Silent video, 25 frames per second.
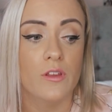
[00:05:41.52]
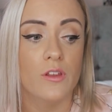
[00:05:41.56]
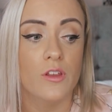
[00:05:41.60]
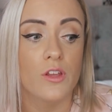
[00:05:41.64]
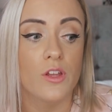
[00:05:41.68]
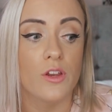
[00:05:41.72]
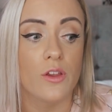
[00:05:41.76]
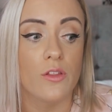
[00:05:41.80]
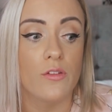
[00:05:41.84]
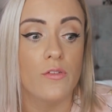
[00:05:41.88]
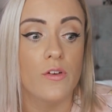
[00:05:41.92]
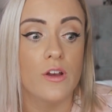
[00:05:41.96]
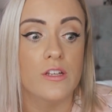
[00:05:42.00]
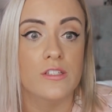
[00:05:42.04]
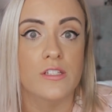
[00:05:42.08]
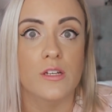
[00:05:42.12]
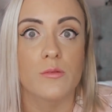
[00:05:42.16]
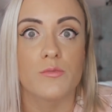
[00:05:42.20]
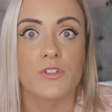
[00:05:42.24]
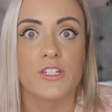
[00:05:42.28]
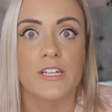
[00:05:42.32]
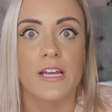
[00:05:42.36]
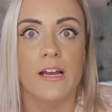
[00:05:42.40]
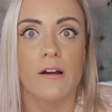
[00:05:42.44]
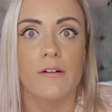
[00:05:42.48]
You know, the first
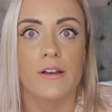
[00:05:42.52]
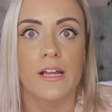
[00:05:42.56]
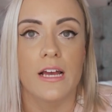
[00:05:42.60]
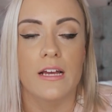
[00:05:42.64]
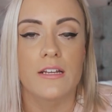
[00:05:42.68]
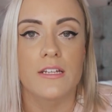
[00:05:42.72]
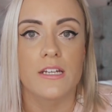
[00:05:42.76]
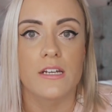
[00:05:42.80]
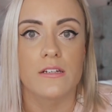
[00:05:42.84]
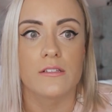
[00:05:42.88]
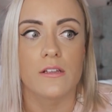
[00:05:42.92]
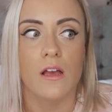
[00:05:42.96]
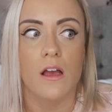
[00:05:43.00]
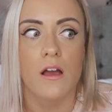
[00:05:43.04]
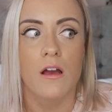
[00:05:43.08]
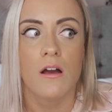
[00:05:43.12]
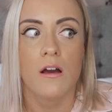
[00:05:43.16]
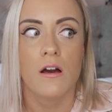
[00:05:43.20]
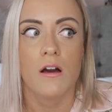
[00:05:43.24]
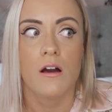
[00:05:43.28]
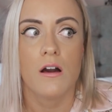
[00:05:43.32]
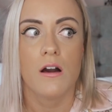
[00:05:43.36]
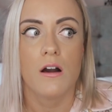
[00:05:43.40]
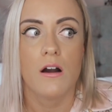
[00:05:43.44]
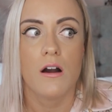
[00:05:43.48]
time she held Handy, I was like,
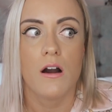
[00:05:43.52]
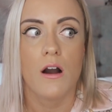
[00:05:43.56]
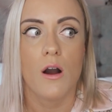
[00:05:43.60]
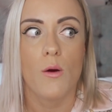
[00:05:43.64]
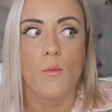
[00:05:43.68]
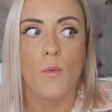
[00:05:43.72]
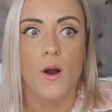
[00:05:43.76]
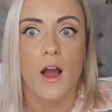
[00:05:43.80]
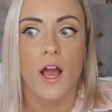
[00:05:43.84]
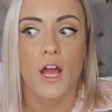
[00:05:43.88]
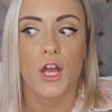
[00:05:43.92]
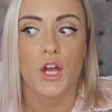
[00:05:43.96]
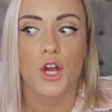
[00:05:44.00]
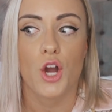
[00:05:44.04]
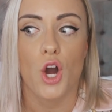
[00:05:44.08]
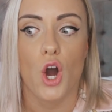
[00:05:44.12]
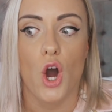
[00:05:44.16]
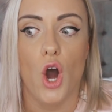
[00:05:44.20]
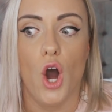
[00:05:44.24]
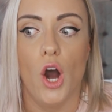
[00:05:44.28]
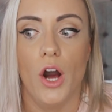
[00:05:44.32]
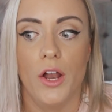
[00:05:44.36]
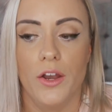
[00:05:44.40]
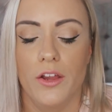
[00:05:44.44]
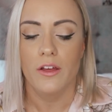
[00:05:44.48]
oh my
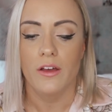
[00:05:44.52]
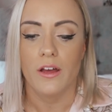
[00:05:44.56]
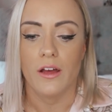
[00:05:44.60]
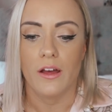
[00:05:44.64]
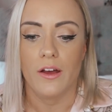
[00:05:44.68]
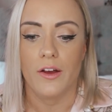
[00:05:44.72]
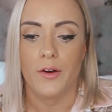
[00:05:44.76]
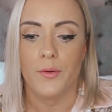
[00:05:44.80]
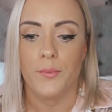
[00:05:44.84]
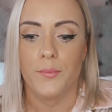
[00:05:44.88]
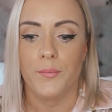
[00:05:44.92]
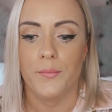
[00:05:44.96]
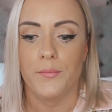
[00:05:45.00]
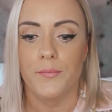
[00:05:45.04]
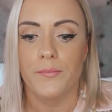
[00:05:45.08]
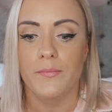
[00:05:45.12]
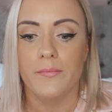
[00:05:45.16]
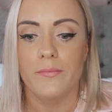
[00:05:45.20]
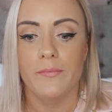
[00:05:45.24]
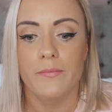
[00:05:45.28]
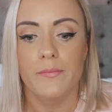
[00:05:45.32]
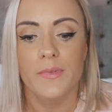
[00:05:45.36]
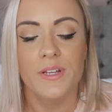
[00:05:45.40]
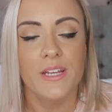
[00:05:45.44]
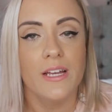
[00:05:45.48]
god.
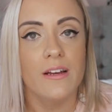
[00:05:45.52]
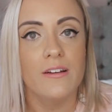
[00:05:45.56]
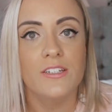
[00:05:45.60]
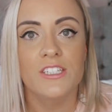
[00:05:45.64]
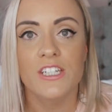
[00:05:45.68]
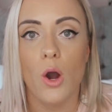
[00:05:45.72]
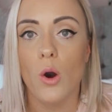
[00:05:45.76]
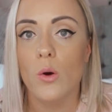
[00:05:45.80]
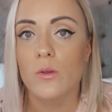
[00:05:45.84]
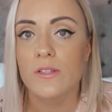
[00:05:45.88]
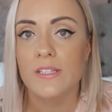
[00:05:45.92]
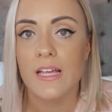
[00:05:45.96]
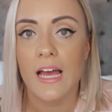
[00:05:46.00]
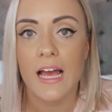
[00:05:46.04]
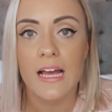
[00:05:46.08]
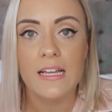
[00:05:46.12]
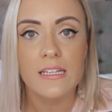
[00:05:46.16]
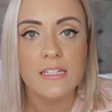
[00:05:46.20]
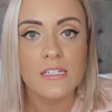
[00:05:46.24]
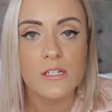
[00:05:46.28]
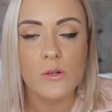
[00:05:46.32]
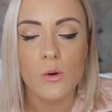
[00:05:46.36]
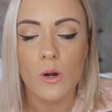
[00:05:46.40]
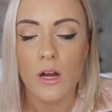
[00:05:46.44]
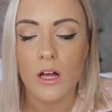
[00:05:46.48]
But now she holds
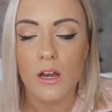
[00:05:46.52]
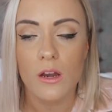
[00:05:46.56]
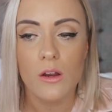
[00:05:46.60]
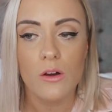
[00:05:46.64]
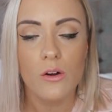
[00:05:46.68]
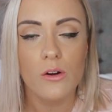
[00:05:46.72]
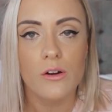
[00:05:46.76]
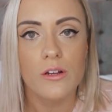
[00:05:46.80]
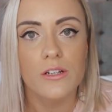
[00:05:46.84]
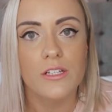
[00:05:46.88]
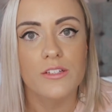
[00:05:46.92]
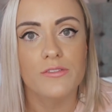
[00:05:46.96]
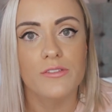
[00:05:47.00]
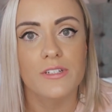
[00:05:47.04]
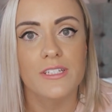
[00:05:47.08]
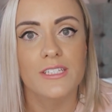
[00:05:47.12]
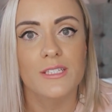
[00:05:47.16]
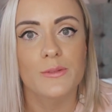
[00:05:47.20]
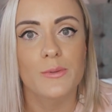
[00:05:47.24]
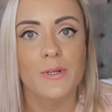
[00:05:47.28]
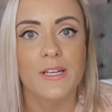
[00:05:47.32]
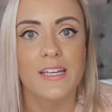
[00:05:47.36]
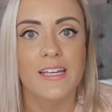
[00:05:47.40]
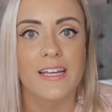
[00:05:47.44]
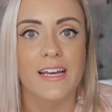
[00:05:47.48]
Handy quite a lot, and it's really
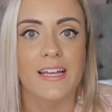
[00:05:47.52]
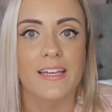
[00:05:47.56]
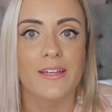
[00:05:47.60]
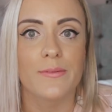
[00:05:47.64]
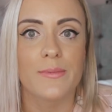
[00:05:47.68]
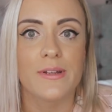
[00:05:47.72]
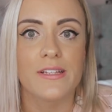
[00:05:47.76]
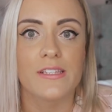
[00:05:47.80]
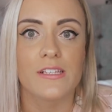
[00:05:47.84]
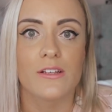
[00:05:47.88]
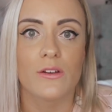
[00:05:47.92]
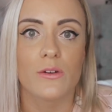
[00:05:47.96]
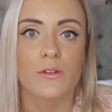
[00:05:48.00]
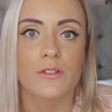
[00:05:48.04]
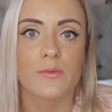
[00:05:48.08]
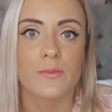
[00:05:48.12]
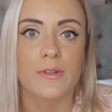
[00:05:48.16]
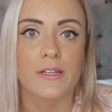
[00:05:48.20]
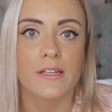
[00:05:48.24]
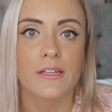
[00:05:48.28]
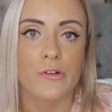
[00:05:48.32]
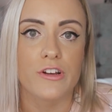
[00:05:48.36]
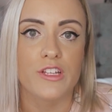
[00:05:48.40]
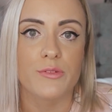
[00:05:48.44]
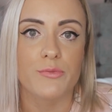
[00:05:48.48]
sweet, and it means a lot to
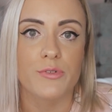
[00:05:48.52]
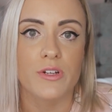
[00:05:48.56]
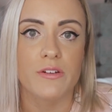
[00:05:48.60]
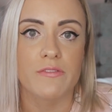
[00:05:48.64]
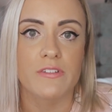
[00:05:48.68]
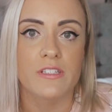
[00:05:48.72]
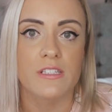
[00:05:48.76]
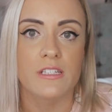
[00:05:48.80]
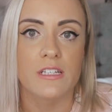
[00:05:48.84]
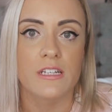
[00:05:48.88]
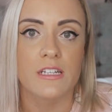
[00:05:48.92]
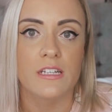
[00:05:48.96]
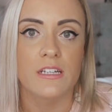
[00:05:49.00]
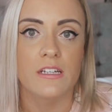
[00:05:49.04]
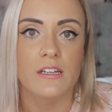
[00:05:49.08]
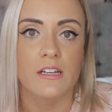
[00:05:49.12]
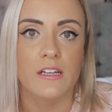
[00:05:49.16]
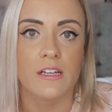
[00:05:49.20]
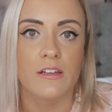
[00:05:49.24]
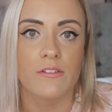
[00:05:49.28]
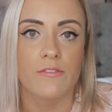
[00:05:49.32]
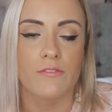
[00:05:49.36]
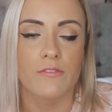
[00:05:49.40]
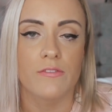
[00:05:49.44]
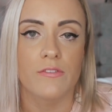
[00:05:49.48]
me. Whereas previously,
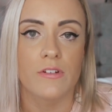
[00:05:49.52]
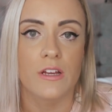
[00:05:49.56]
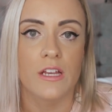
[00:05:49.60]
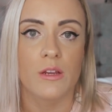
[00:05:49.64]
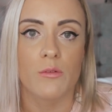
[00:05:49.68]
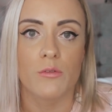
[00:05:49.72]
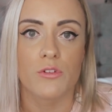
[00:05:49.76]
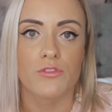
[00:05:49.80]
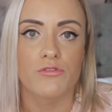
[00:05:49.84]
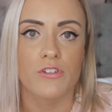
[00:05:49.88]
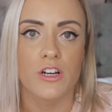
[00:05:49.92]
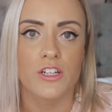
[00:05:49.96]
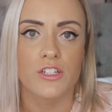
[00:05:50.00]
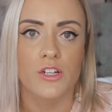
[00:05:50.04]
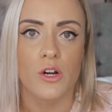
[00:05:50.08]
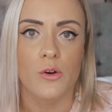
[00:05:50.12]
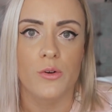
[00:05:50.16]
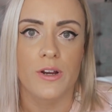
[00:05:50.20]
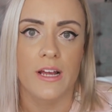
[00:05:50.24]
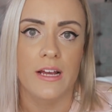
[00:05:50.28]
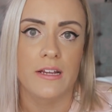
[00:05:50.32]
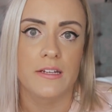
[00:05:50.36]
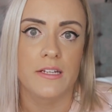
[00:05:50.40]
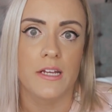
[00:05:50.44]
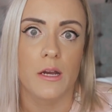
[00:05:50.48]
if anyone tried to
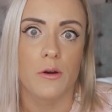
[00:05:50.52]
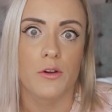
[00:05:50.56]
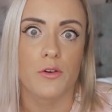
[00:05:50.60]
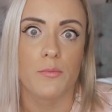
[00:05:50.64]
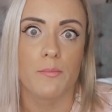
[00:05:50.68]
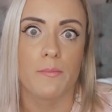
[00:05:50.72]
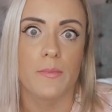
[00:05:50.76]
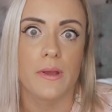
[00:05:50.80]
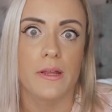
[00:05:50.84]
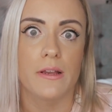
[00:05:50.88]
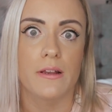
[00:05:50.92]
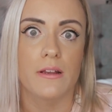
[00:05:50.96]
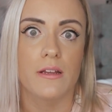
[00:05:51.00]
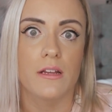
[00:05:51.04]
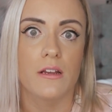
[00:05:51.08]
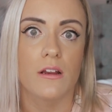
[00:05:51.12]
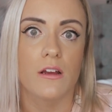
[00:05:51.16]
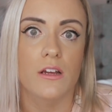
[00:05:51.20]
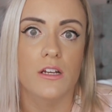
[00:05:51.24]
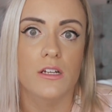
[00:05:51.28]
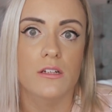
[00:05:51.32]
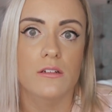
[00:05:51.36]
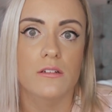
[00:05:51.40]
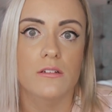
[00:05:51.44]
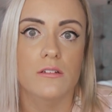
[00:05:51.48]
hold Handy, I would immediately
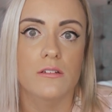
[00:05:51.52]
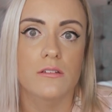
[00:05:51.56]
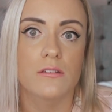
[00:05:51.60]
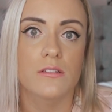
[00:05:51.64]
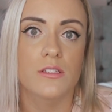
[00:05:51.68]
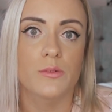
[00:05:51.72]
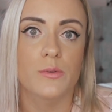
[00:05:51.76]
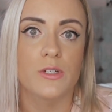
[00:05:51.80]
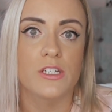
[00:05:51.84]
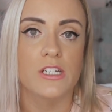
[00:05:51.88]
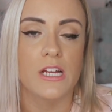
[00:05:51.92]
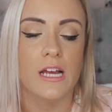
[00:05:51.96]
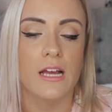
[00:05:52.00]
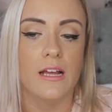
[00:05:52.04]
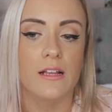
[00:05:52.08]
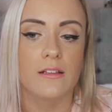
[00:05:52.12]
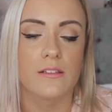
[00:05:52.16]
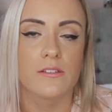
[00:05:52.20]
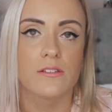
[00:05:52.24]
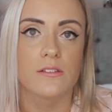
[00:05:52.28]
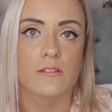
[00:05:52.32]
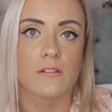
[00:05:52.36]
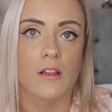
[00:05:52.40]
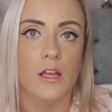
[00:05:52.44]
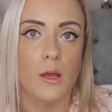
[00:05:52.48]
like switch
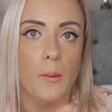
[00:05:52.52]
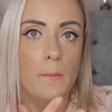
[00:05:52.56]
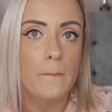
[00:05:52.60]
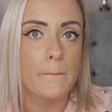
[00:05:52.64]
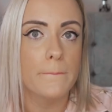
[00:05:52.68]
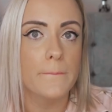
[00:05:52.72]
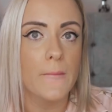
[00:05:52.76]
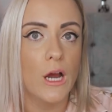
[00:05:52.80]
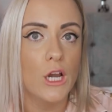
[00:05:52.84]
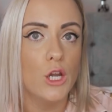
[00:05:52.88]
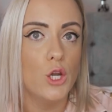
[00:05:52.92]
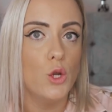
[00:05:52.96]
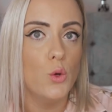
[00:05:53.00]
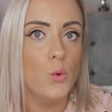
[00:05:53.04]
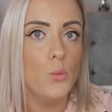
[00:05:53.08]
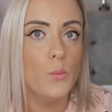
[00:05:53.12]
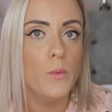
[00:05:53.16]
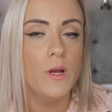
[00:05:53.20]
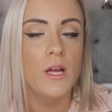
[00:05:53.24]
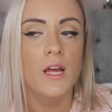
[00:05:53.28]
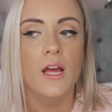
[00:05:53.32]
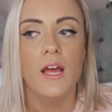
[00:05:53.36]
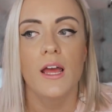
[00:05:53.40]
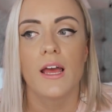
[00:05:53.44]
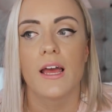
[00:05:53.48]
hands, like, no.
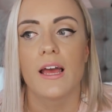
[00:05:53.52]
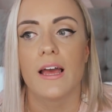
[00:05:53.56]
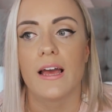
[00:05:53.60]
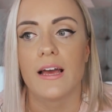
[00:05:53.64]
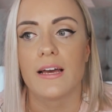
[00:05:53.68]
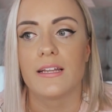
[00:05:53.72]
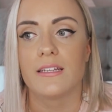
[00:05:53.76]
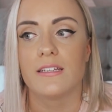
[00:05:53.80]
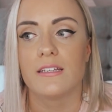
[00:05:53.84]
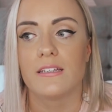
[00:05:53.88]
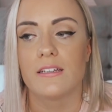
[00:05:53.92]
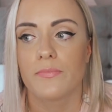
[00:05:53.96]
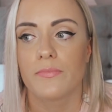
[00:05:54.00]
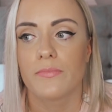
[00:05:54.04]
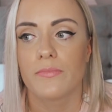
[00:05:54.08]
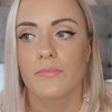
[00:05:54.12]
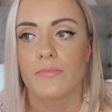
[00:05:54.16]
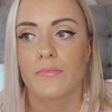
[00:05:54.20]
And